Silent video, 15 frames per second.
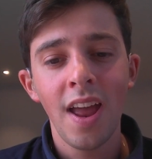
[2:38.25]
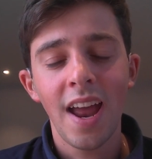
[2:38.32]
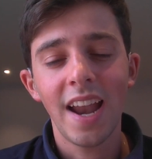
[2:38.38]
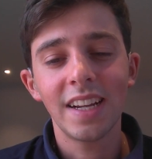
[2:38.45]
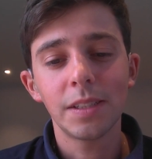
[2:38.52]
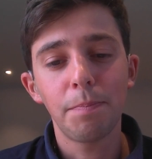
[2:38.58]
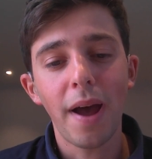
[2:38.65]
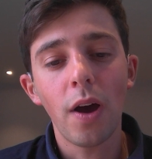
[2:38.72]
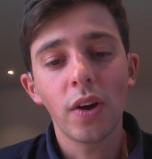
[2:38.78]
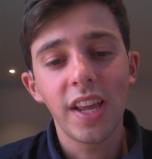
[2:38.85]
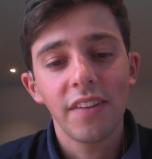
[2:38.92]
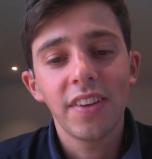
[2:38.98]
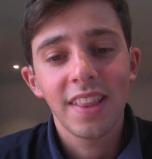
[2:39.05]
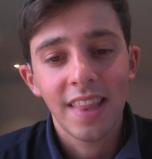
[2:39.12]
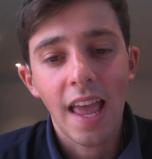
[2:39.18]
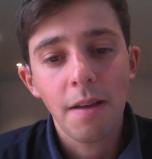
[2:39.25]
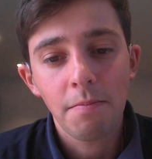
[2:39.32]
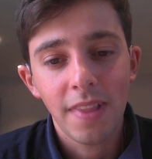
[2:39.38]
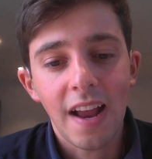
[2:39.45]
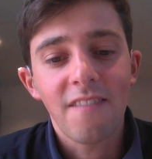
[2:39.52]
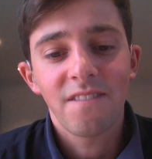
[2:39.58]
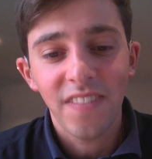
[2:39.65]
And it's about giving them
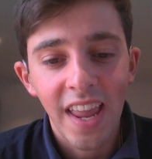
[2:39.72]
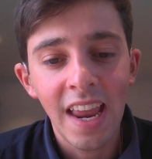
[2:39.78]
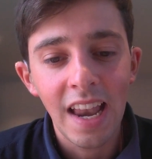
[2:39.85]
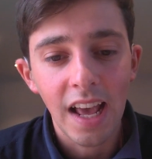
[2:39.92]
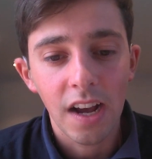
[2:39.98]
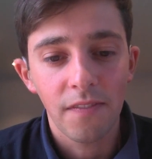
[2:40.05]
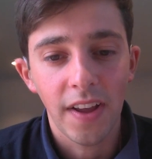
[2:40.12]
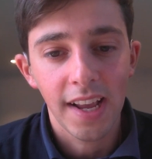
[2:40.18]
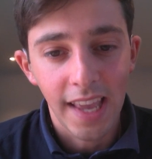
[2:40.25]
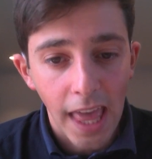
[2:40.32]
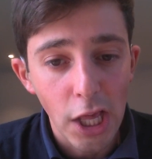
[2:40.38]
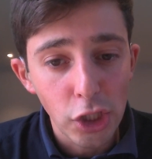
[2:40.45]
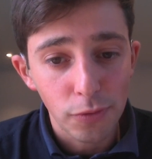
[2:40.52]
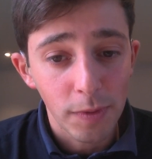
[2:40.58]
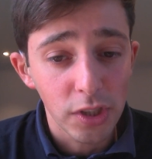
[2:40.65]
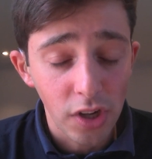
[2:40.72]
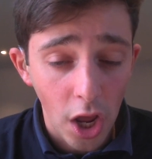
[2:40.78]
that feeling of engagement